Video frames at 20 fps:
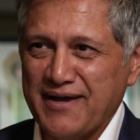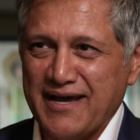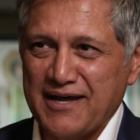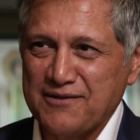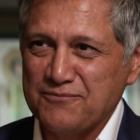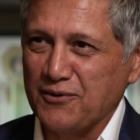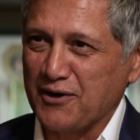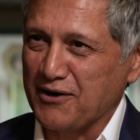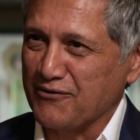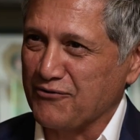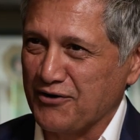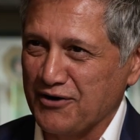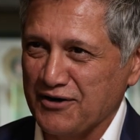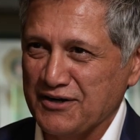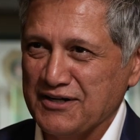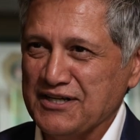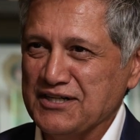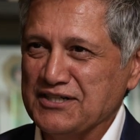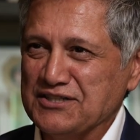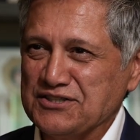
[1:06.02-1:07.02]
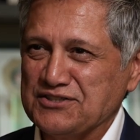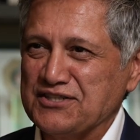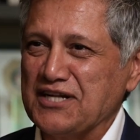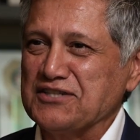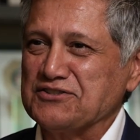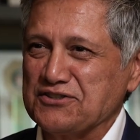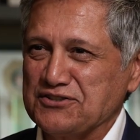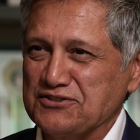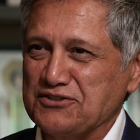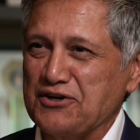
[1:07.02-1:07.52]
had one of our
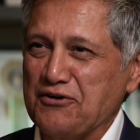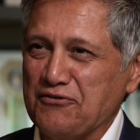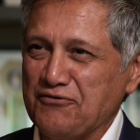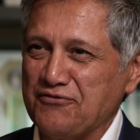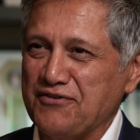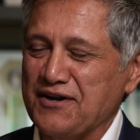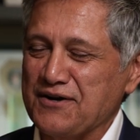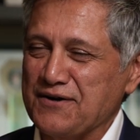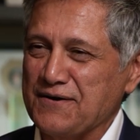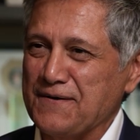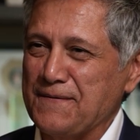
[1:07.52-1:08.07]
sensors on your finger.